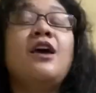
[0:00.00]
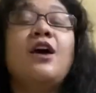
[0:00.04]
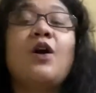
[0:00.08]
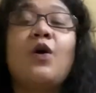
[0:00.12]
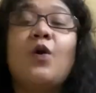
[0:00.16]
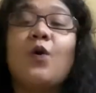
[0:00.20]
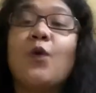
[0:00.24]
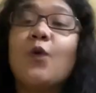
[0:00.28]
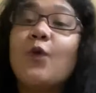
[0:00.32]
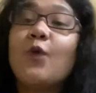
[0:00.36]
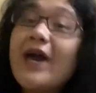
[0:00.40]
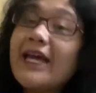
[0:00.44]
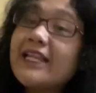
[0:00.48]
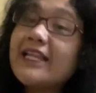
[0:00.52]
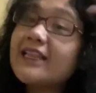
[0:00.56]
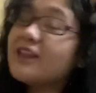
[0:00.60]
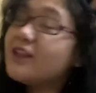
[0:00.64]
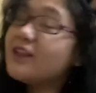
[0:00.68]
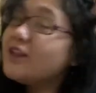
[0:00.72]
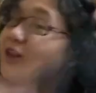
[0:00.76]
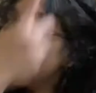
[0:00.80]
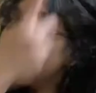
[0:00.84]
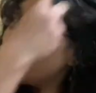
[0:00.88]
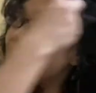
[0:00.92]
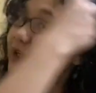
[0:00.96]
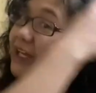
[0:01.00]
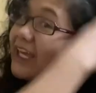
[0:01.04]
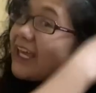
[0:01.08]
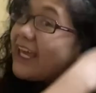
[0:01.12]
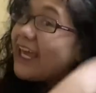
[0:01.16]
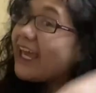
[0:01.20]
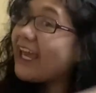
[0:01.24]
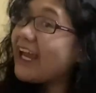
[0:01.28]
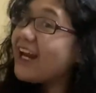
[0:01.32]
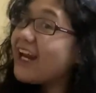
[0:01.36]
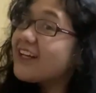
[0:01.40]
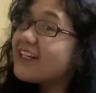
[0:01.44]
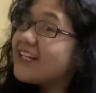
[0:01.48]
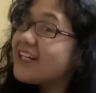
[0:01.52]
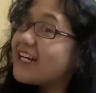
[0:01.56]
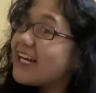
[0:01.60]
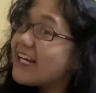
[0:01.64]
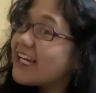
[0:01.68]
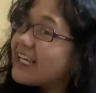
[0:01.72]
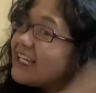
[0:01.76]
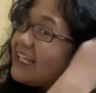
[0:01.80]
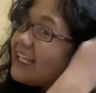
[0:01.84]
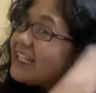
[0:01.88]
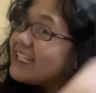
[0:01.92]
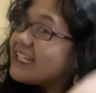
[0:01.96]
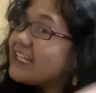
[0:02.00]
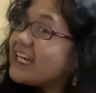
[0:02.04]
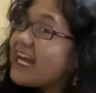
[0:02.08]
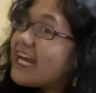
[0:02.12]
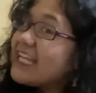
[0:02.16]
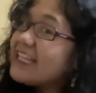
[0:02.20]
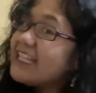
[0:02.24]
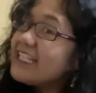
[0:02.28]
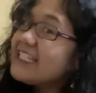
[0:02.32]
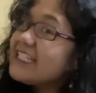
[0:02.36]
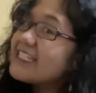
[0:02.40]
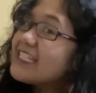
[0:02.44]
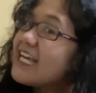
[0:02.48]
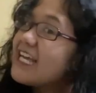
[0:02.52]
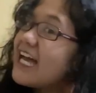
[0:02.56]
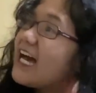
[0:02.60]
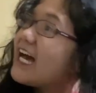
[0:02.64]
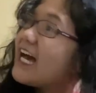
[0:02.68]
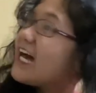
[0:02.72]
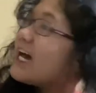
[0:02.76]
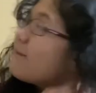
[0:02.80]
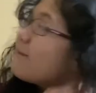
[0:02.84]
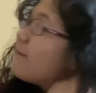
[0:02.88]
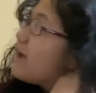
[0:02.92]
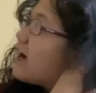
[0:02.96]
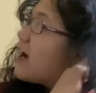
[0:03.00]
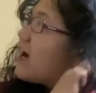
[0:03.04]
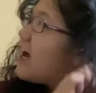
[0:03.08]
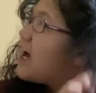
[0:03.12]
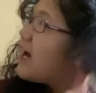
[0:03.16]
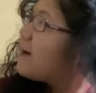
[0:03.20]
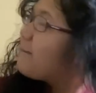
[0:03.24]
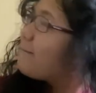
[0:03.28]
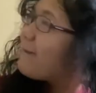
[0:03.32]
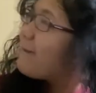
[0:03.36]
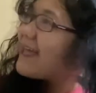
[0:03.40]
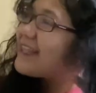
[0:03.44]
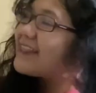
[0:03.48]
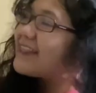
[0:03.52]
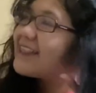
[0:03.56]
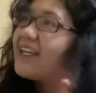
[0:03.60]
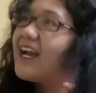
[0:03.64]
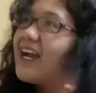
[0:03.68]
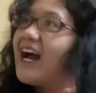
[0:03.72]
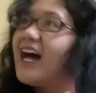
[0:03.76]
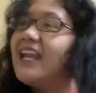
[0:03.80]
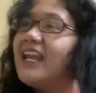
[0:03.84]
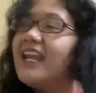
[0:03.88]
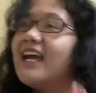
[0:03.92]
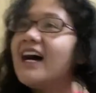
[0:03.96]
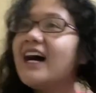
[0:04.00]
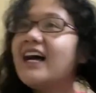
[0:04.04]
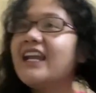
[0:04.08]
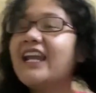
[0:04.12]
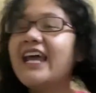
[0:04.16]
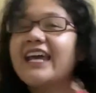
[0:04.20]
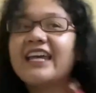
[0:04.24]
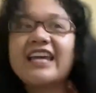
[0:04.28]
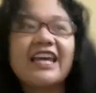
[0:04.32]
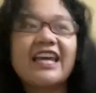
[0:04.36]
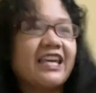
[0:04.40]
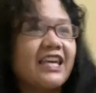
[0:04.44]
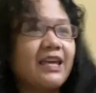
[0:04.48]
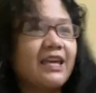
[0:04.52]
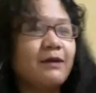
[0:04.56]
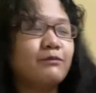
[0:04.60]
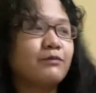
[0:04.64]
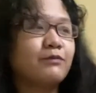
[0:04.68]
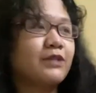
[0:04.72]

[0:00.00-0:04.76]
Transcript: Wet look hair na nakikita natin sa mga Met Gala like kay Kim